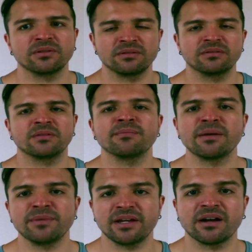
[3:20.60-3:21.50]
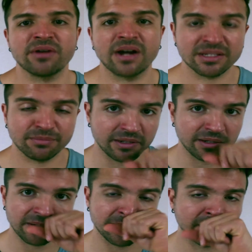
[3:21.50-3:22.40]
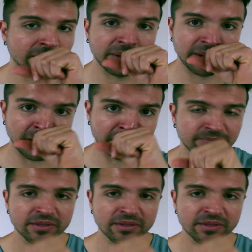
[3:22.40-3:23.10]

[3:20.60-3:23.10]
there might be harassment here going on.